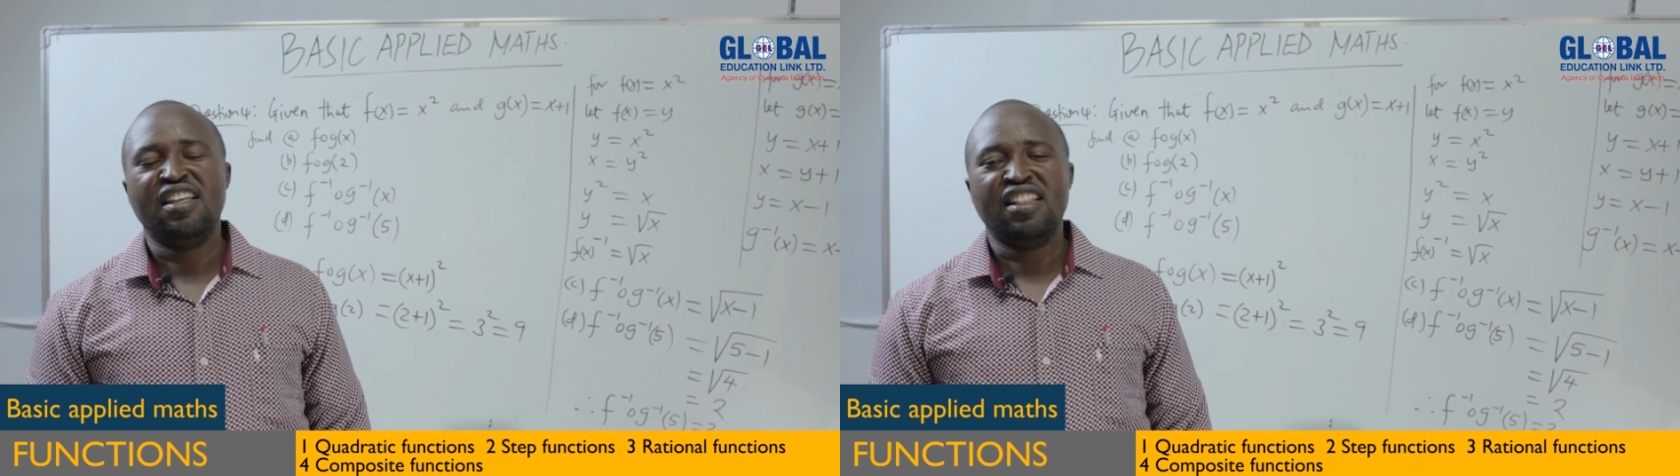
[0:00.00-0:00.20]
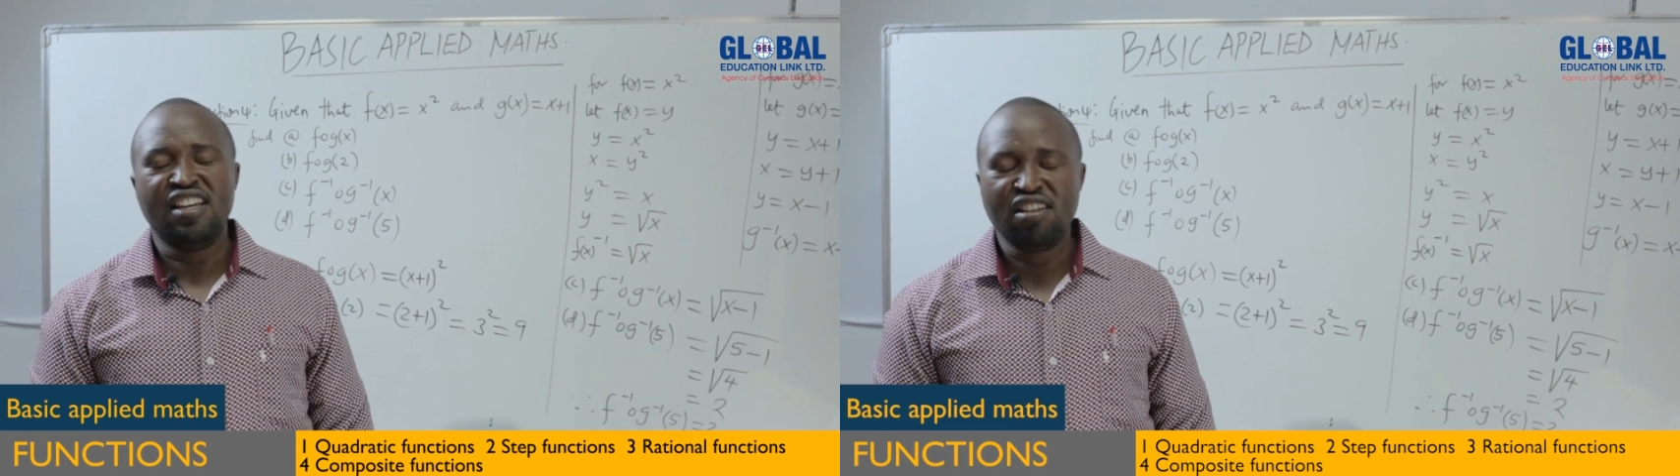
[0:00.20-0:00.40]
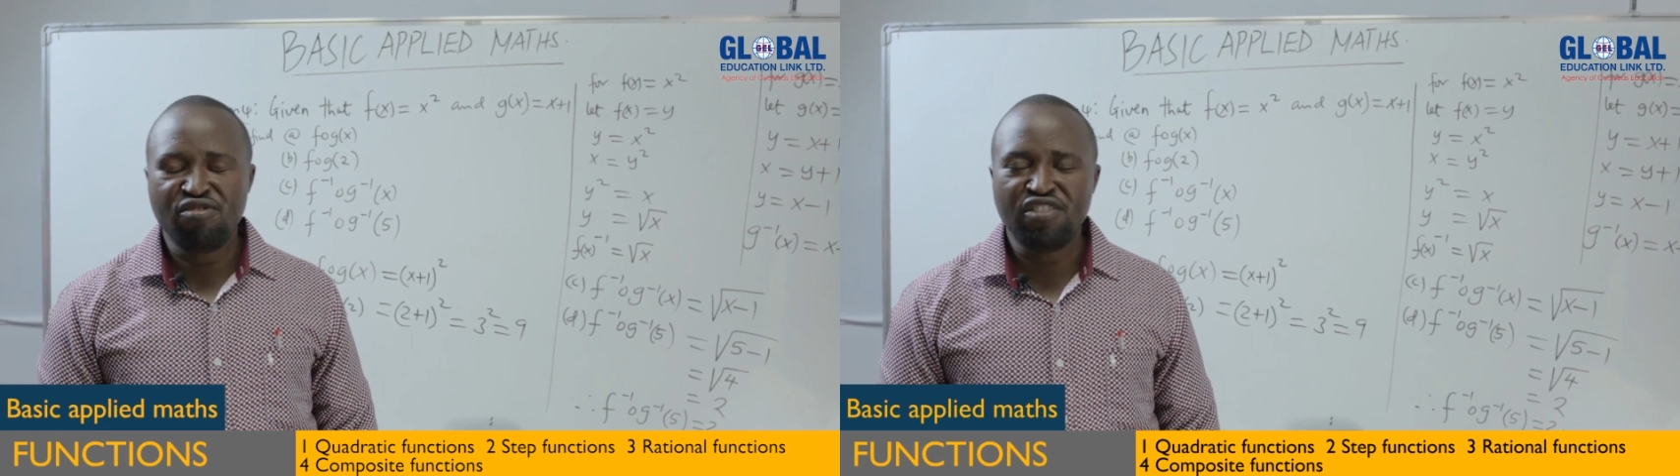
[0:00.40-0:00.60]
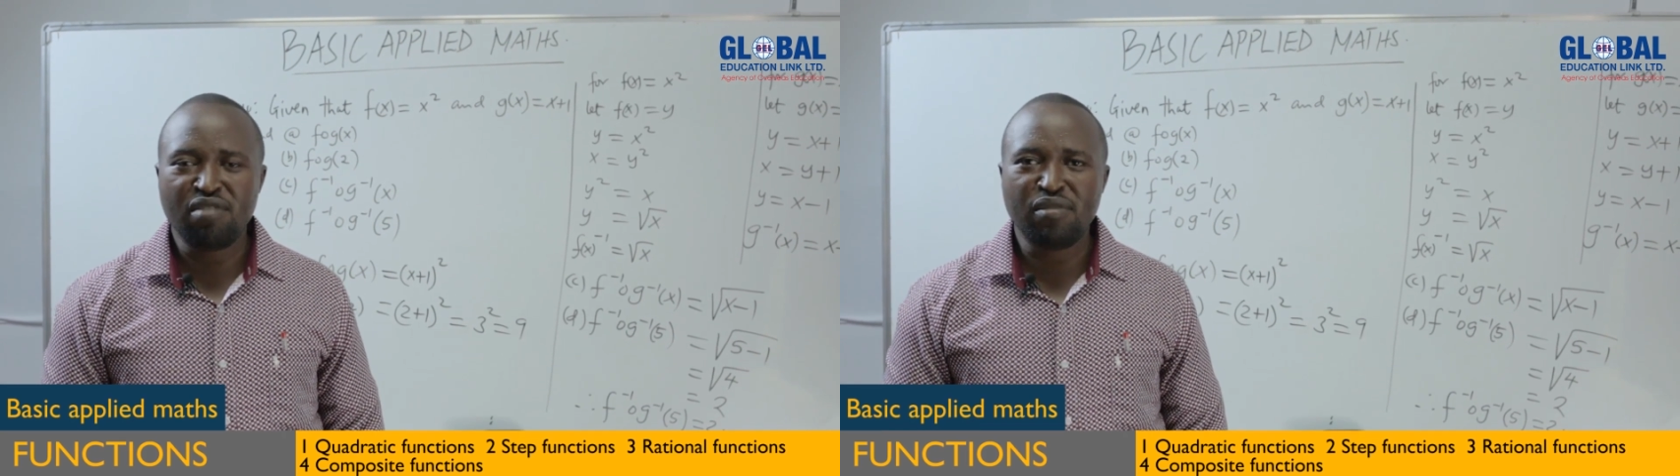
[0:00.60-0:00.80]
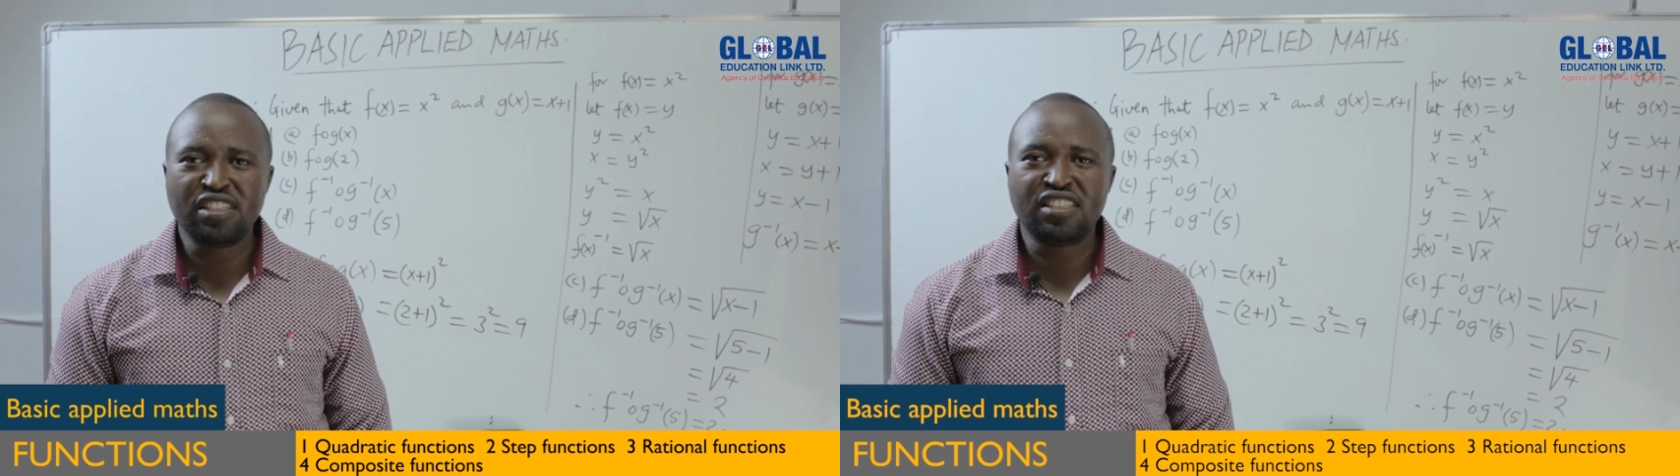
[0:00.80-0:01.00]
Thank you very
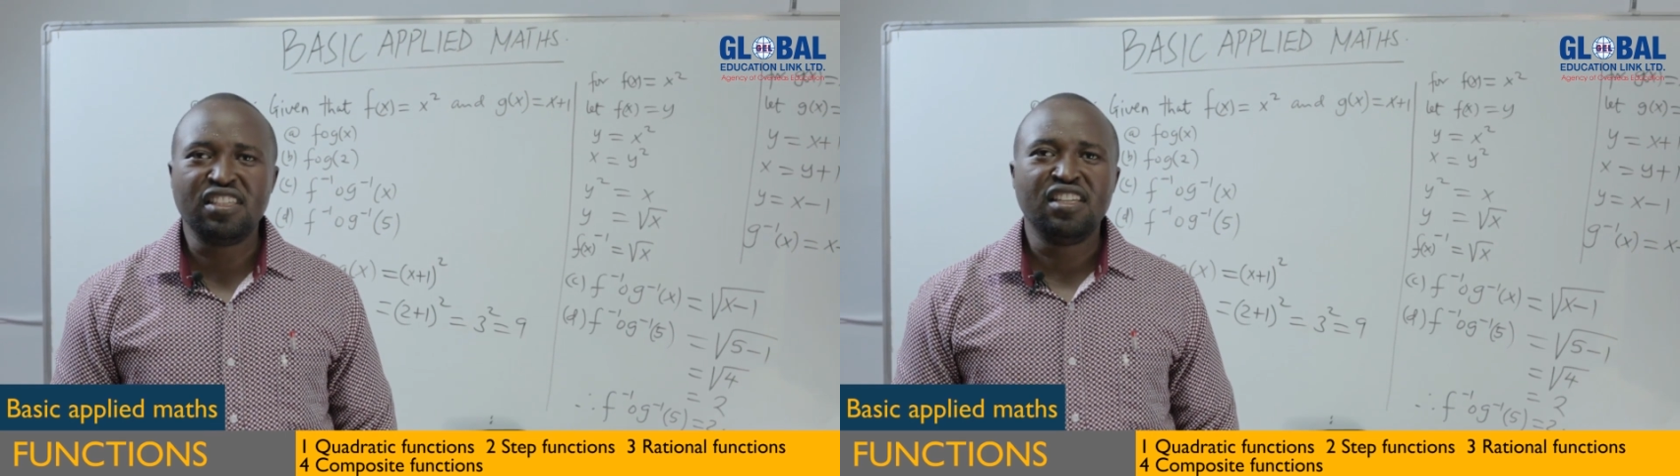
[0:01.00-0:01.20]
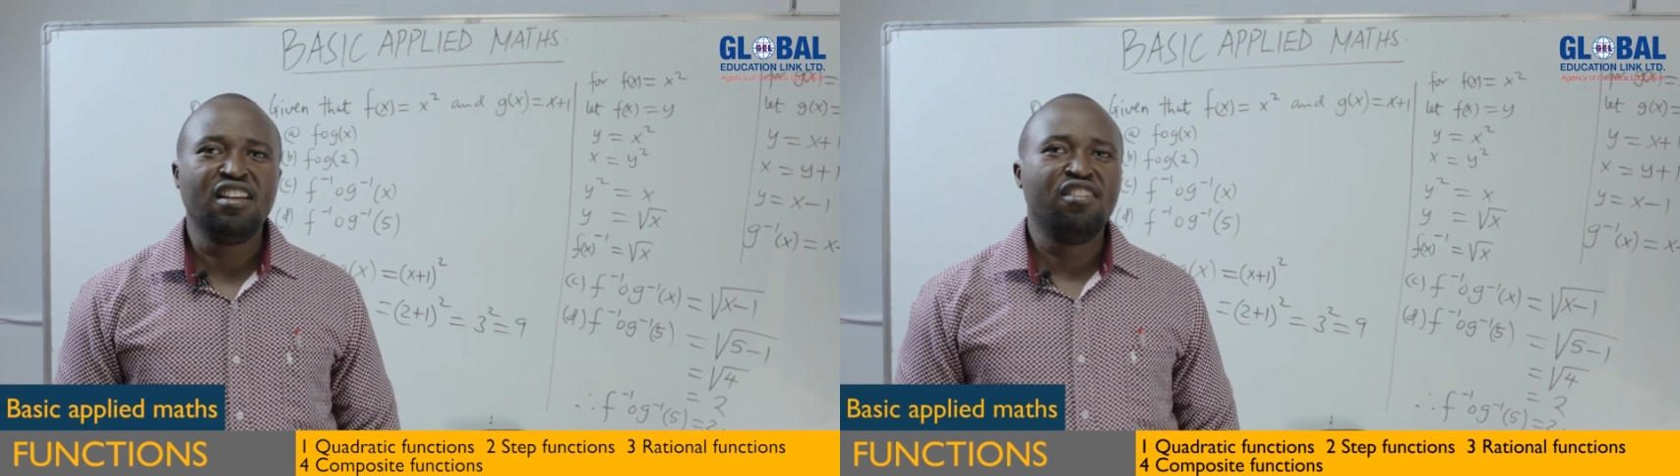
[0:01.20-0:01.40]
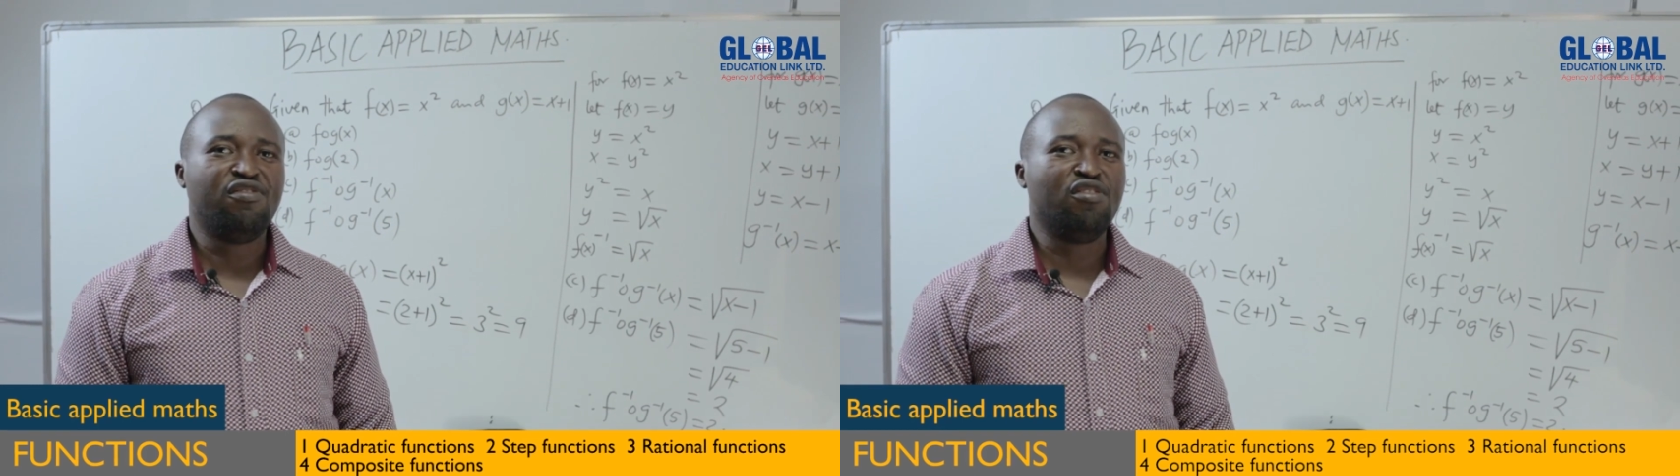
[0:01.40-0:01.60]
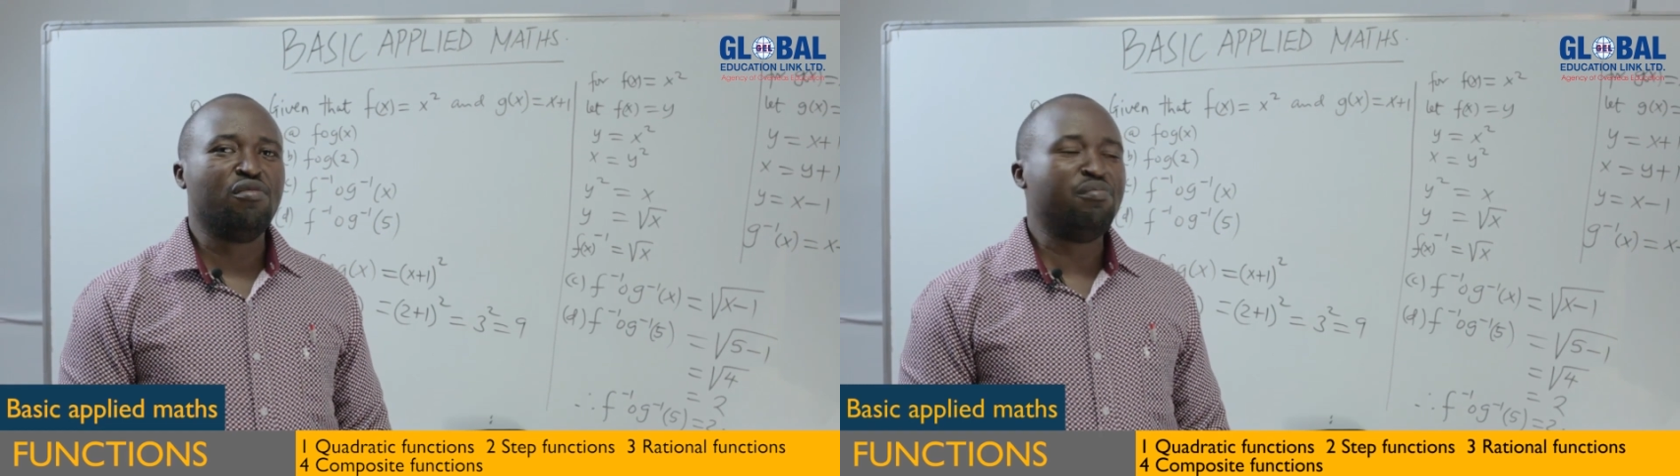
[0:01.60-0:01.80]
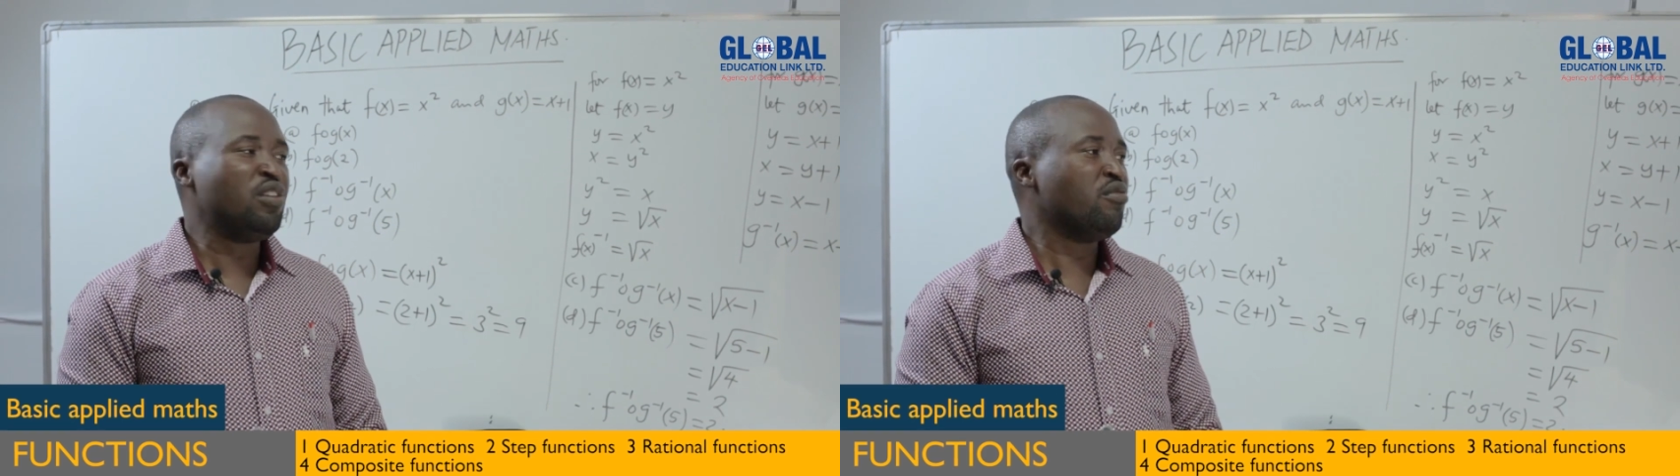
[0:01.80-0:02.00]
much
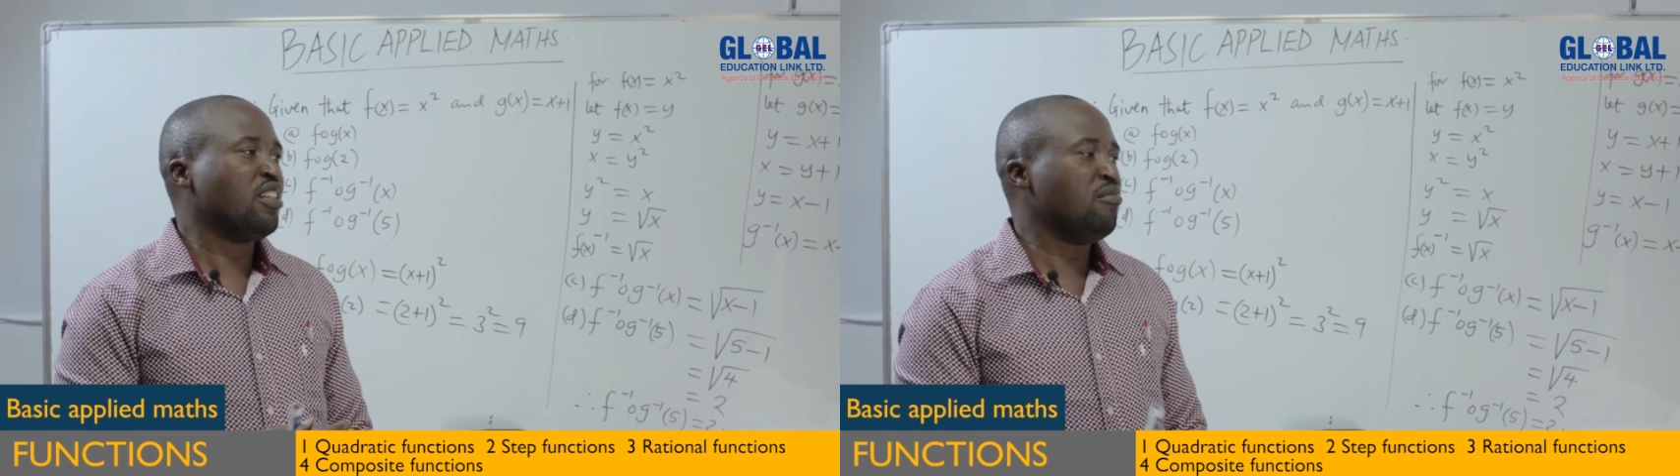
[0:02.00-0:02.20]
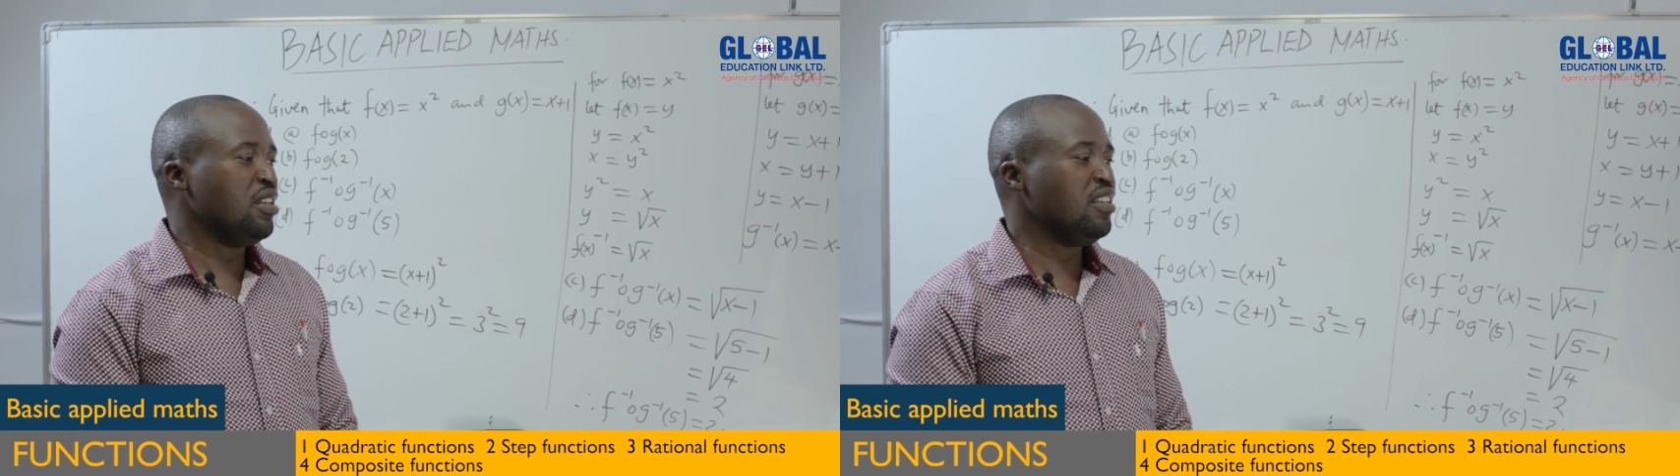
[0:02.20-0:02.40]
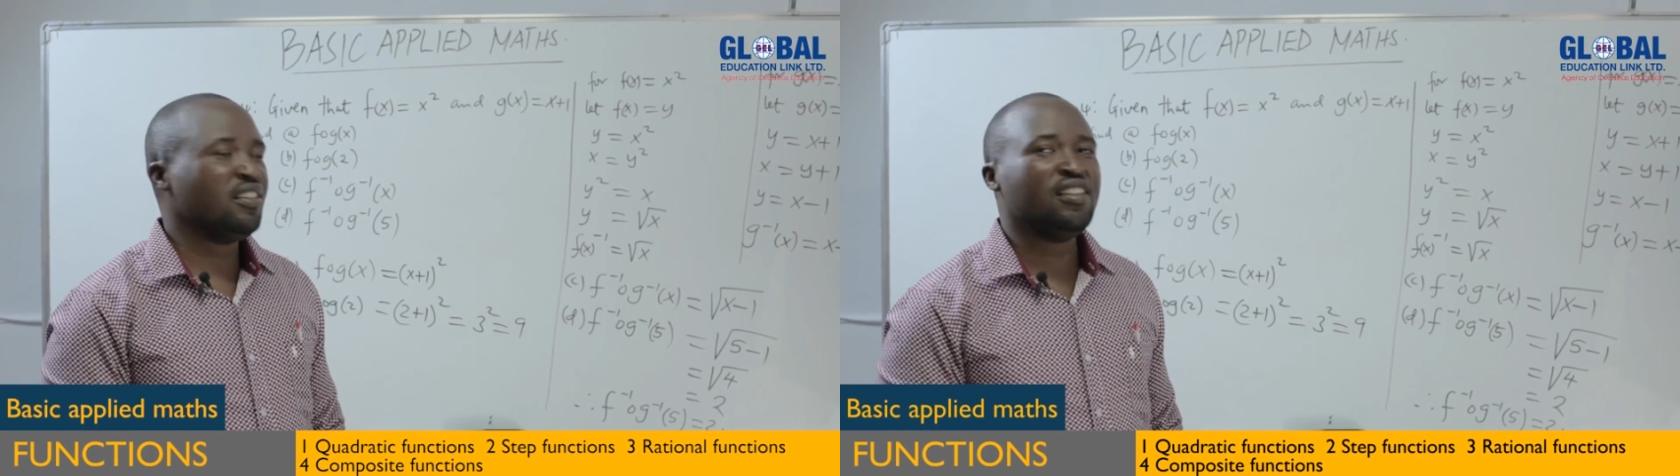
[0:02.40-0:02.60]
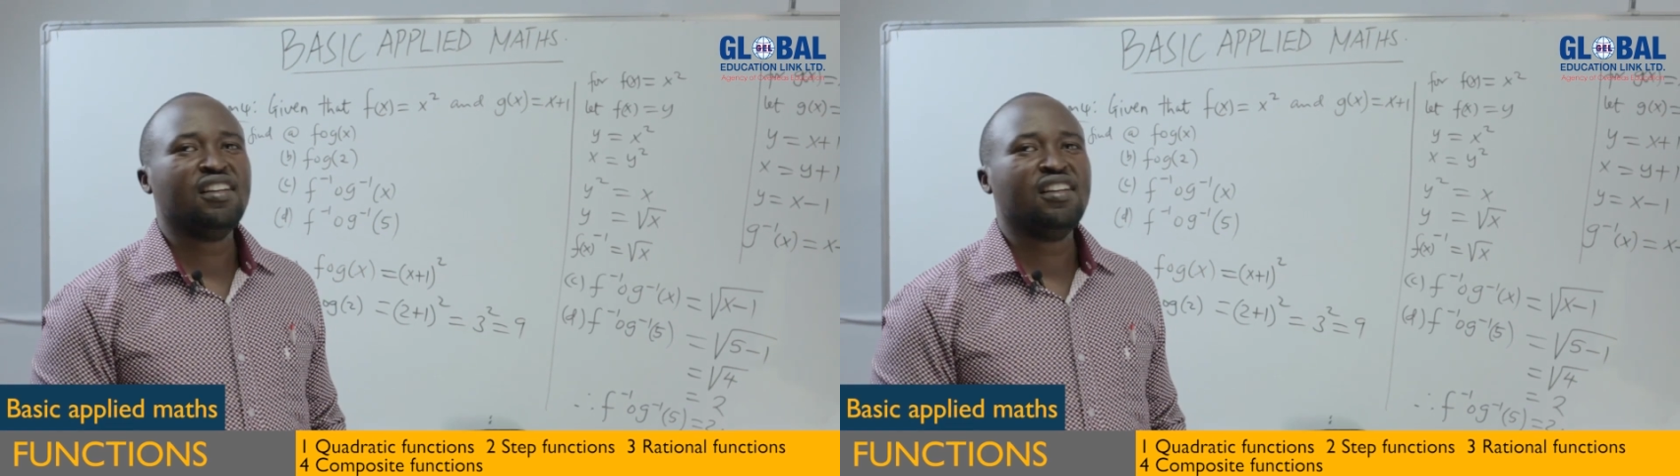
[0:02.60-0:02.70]
for being with me